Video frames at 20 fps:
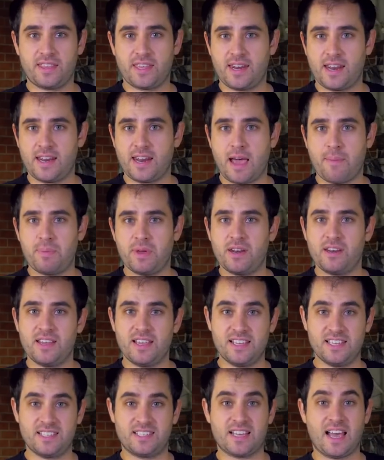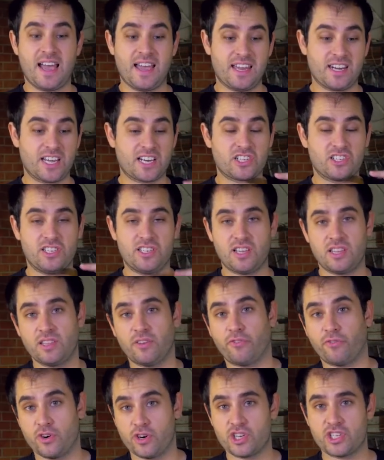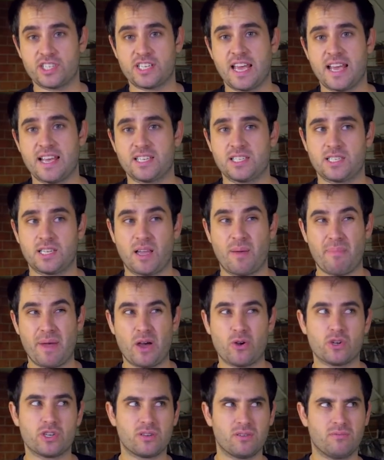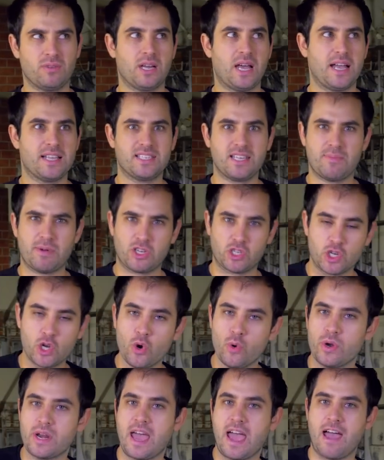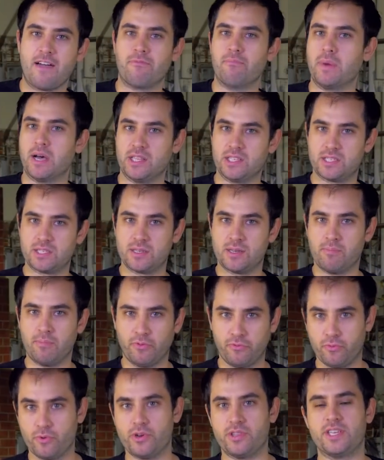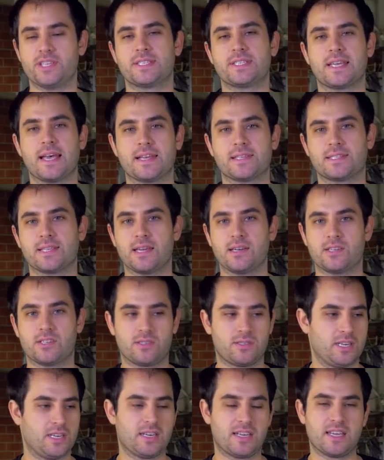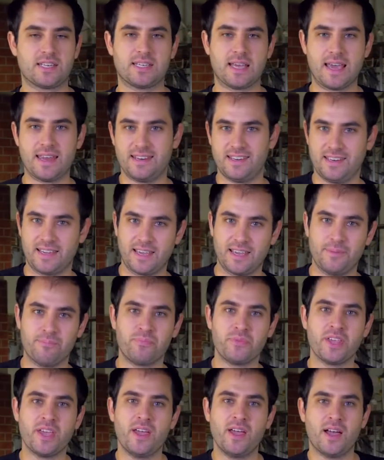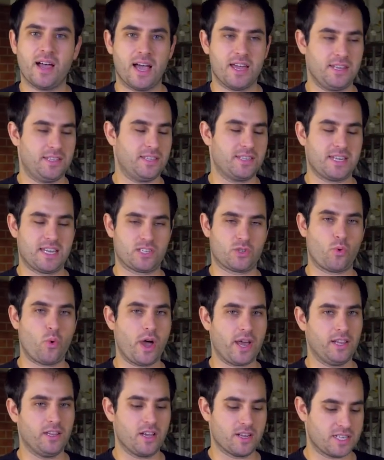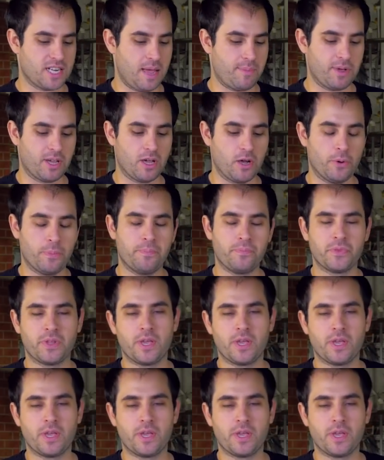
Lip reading: that had happened is I had actually done the first test I'd say about 2.5 months before this test. I just didn't get to editing it. I did the test quite a long time ago.